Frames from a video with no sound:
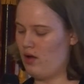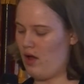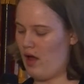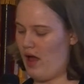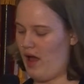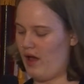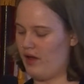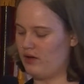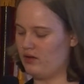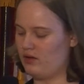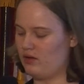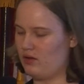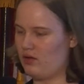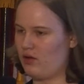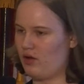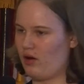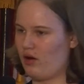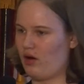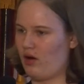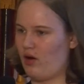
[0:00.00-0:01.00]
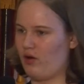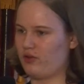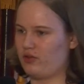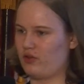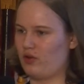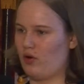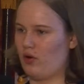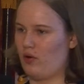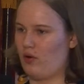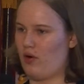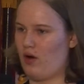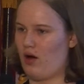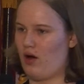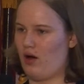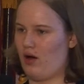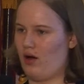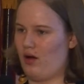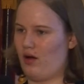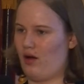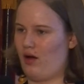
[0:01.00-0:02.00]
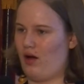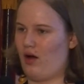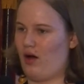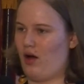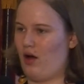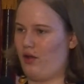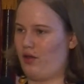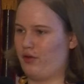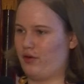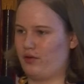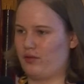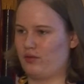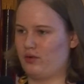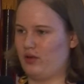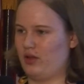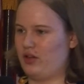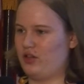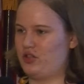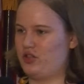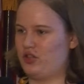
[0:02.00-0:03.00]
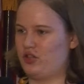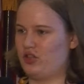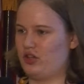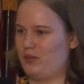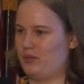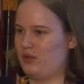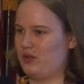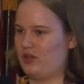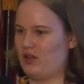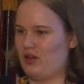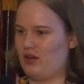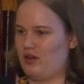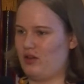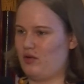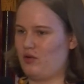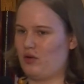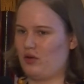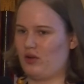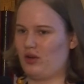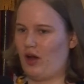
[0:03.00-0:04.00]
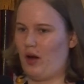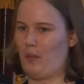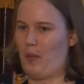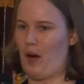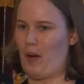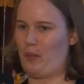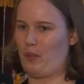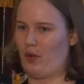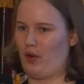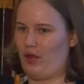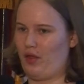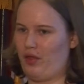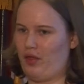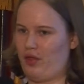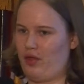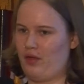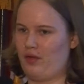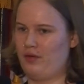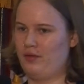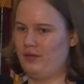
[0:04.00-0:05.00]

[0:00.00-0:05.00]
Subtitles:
And there are also other relationships that you could come up with.